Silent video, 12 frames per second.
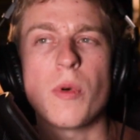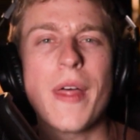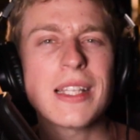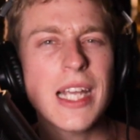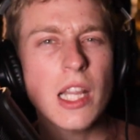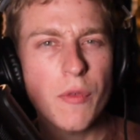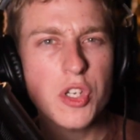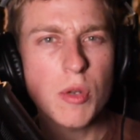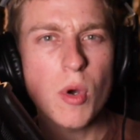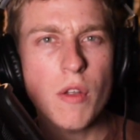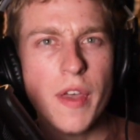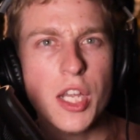That's kind of the original
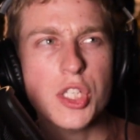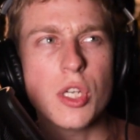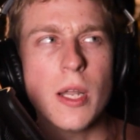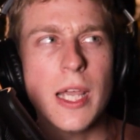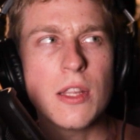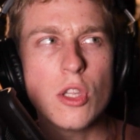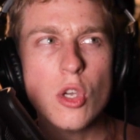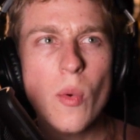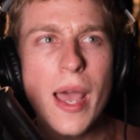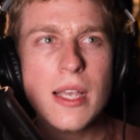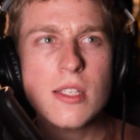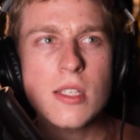motivation. In the
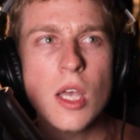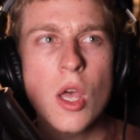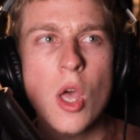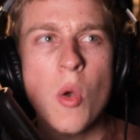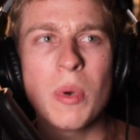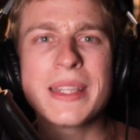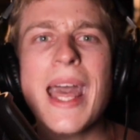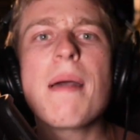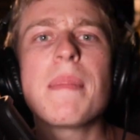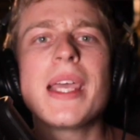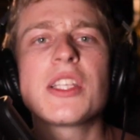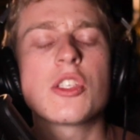US, what that
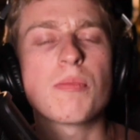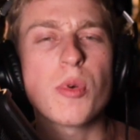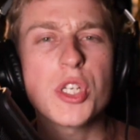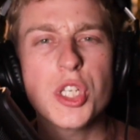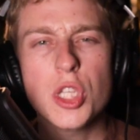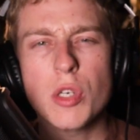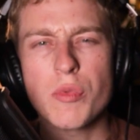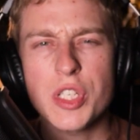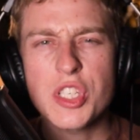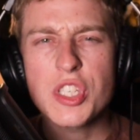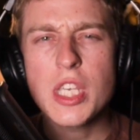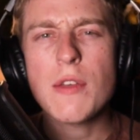means is printing the
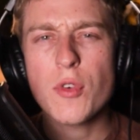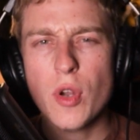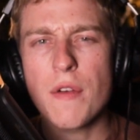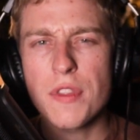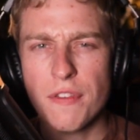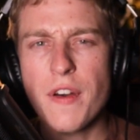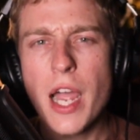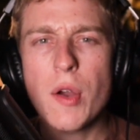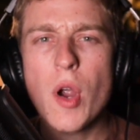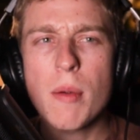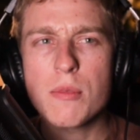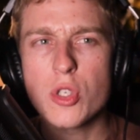receiver of the
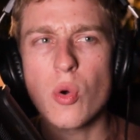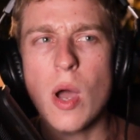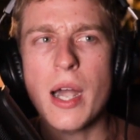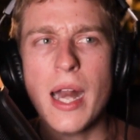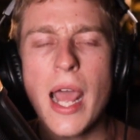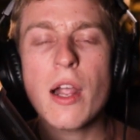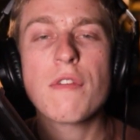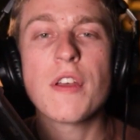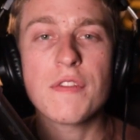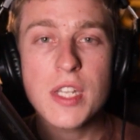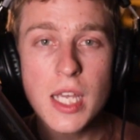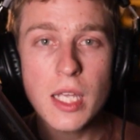firearm. So on an
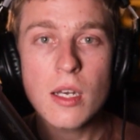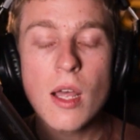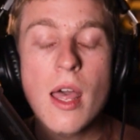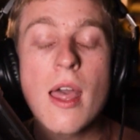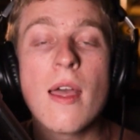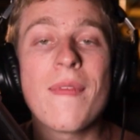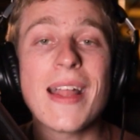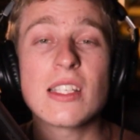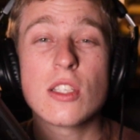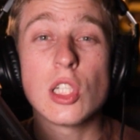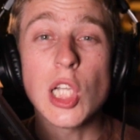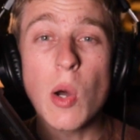AR-15, that's
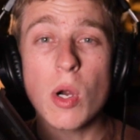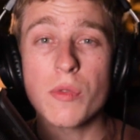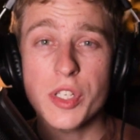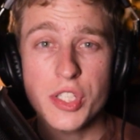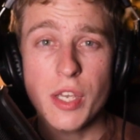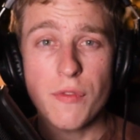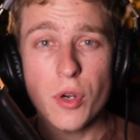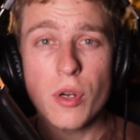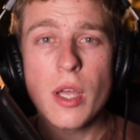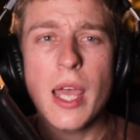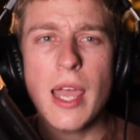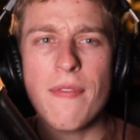the lower receiver.
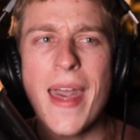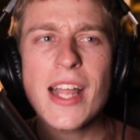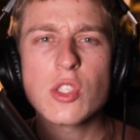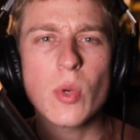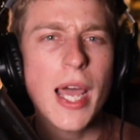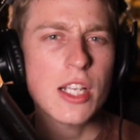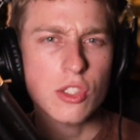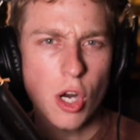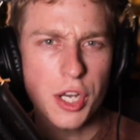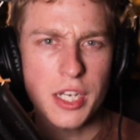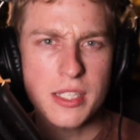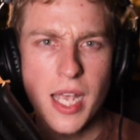And that's what I
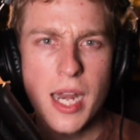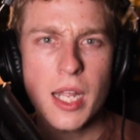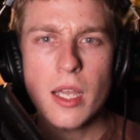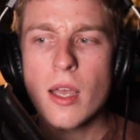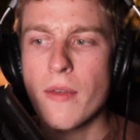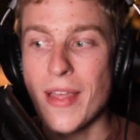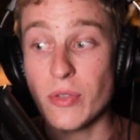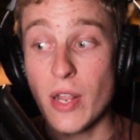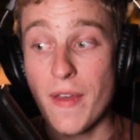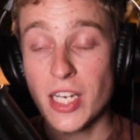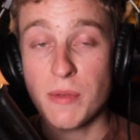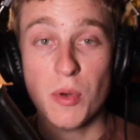started designing. That's what I've
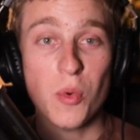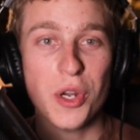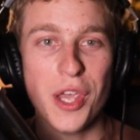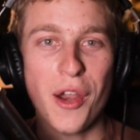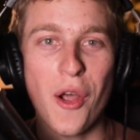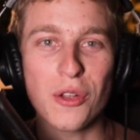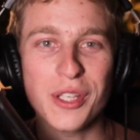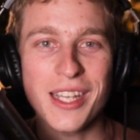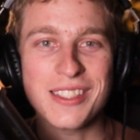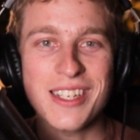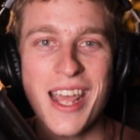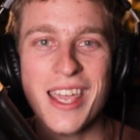actually been working on all day
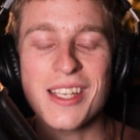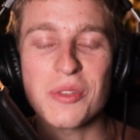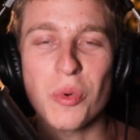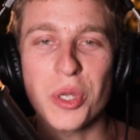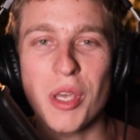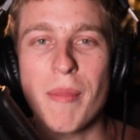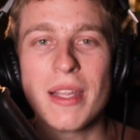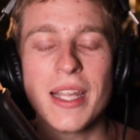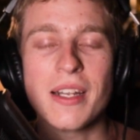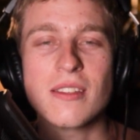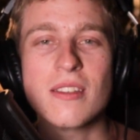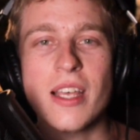today, is working my
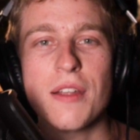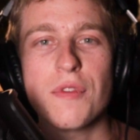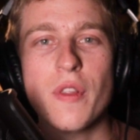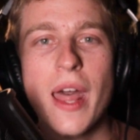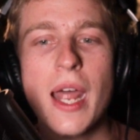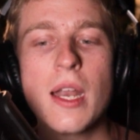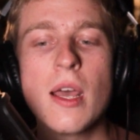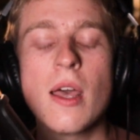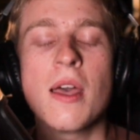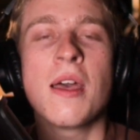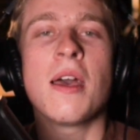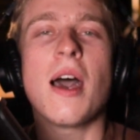latest design for that.
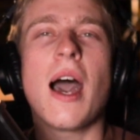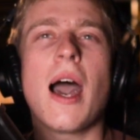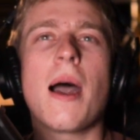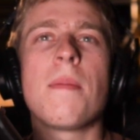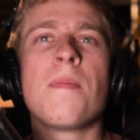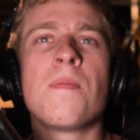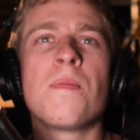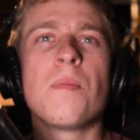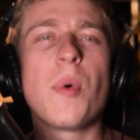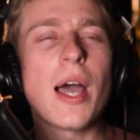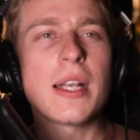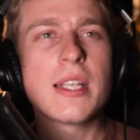
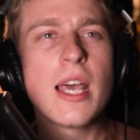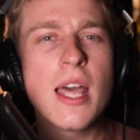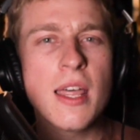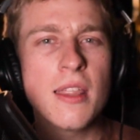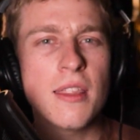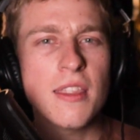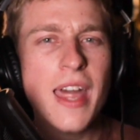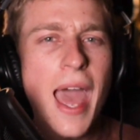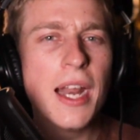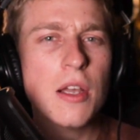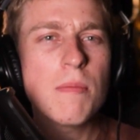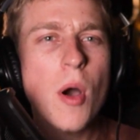But
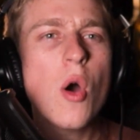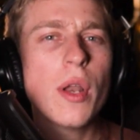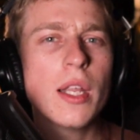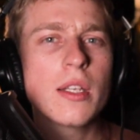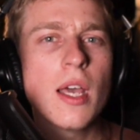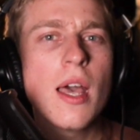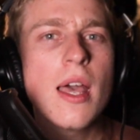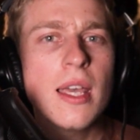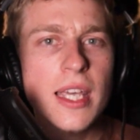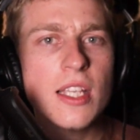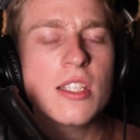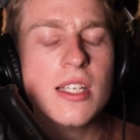that component
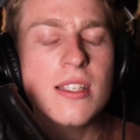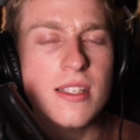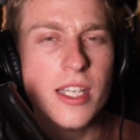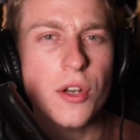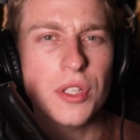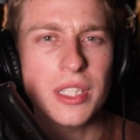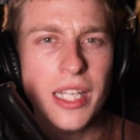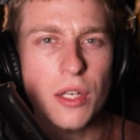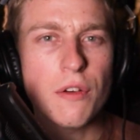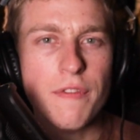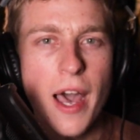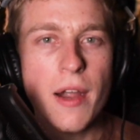is considered the
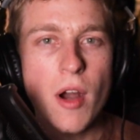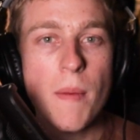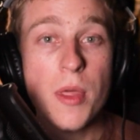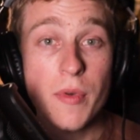legal firearm.